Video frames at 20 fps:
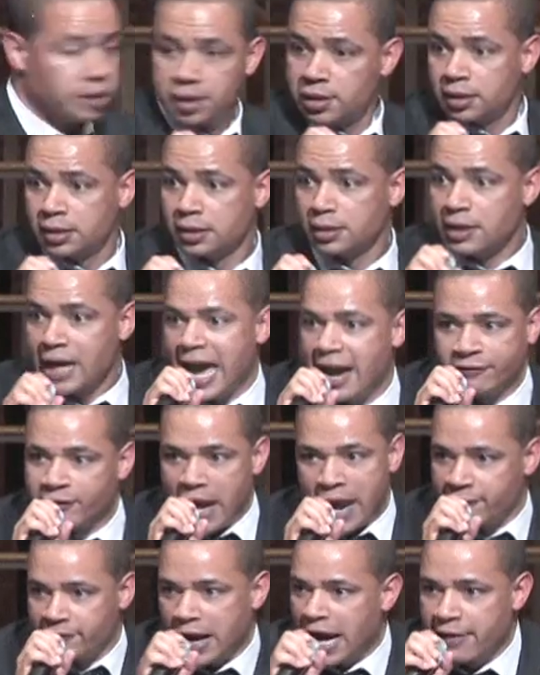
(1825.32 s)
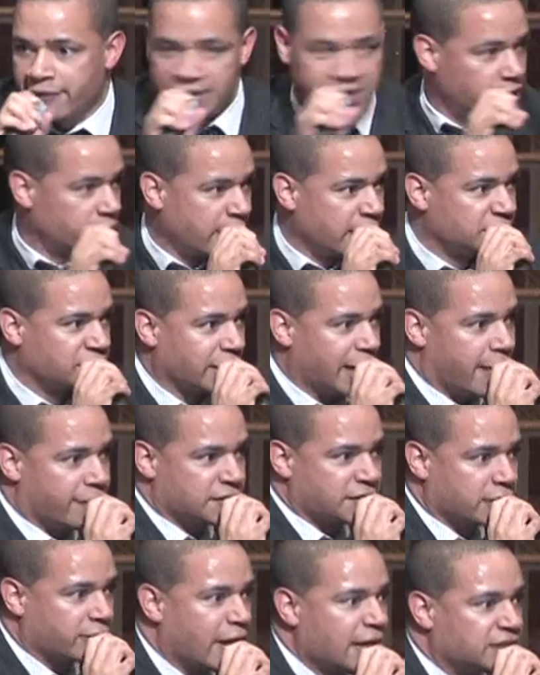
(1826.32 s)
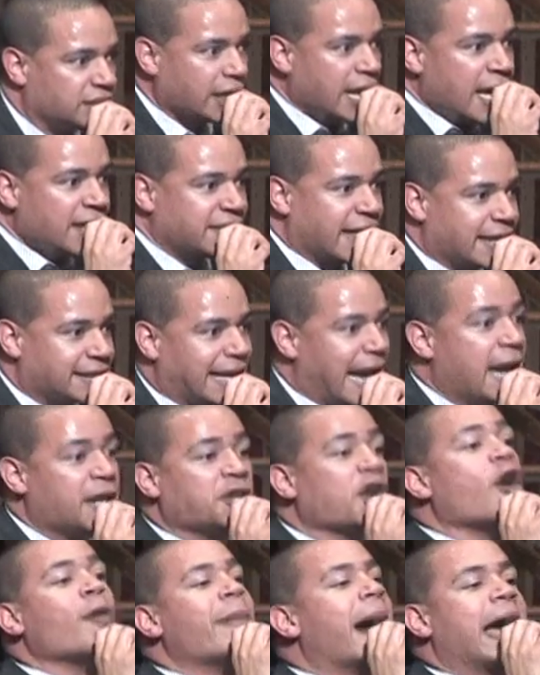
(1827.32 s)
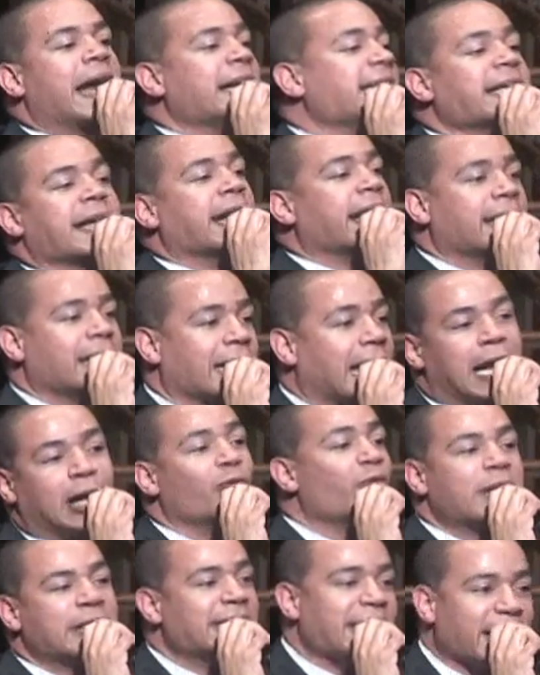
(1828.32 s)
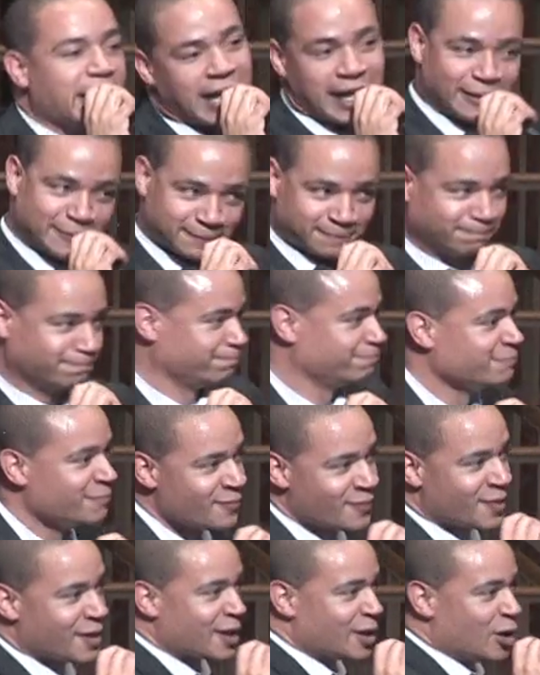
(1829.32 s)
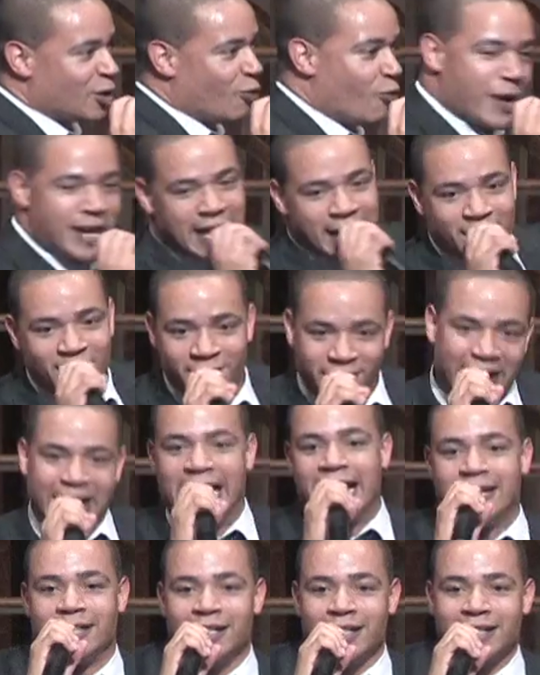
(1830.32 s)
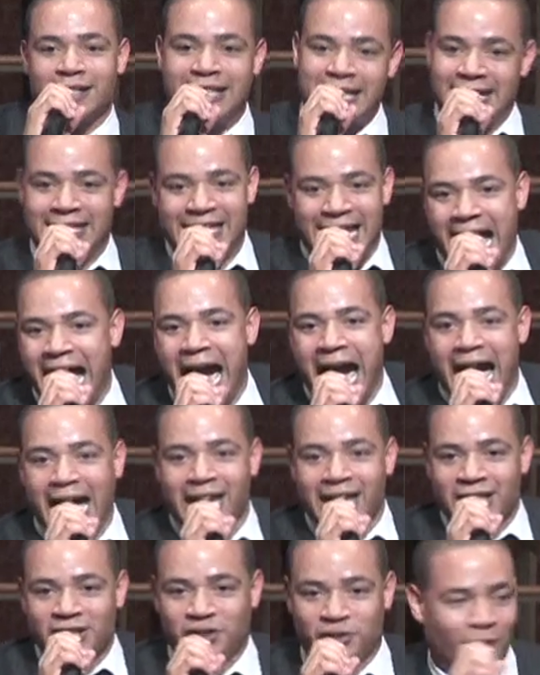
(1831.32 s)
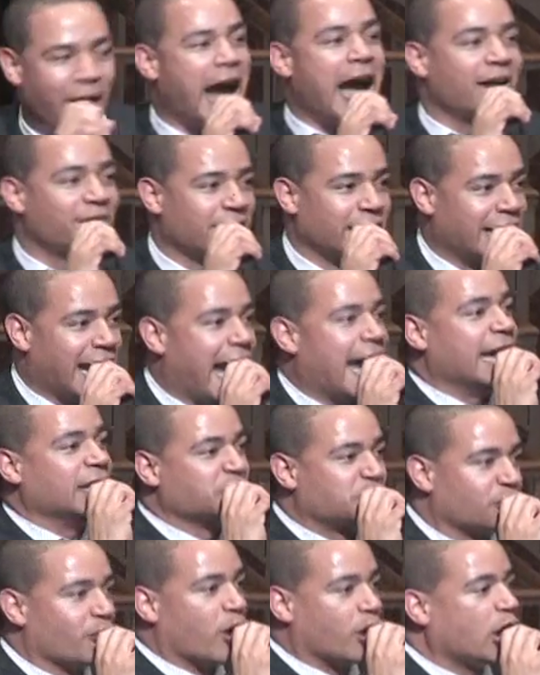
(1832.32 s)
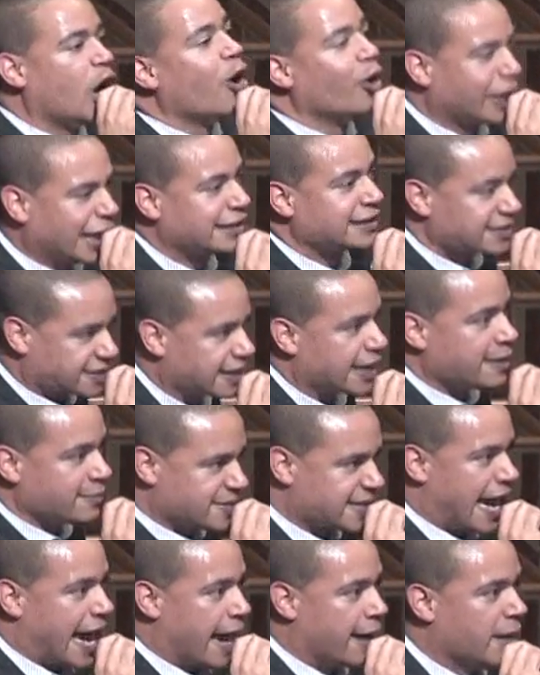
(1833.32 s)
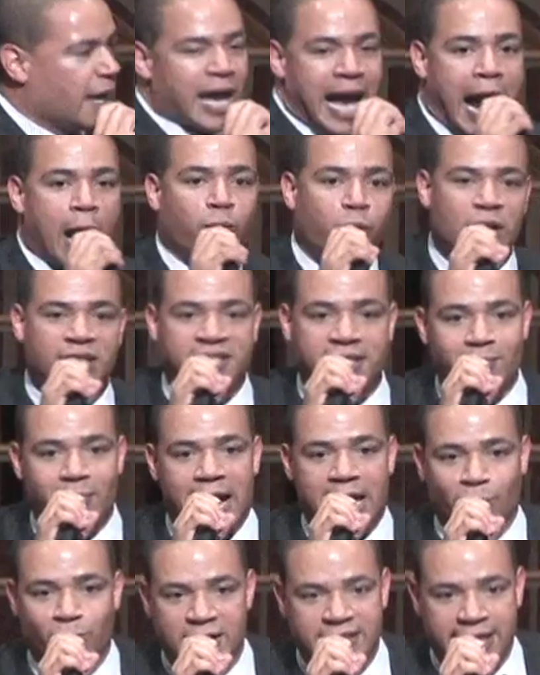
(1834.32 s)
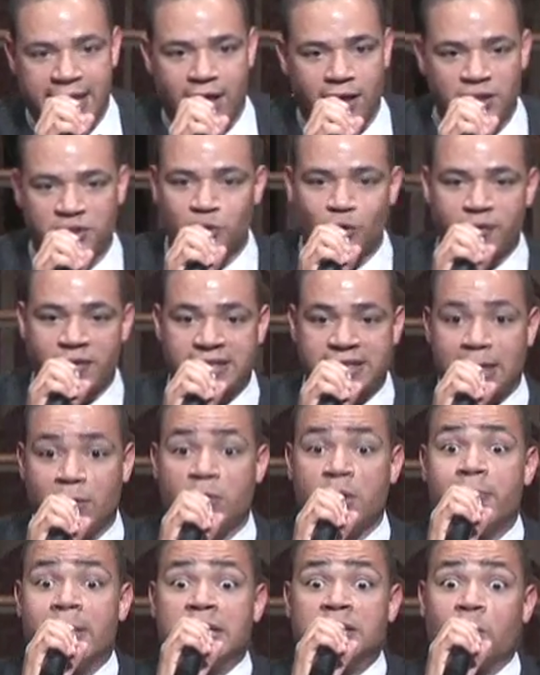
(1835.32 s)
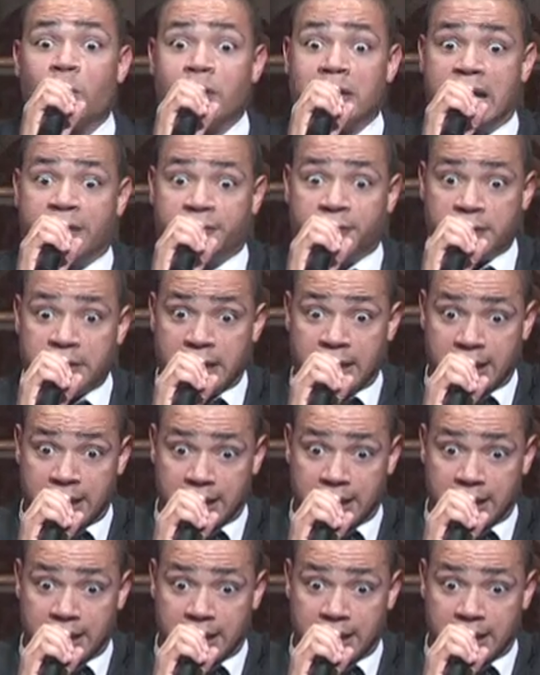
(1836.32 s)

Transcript: Every, every, every generation, every generation thinks ain't nobody done it like we done it. We invented getting high, driving, and drunk all at the same time. I wish somebody would tell the truth and say, We've been doing that for years.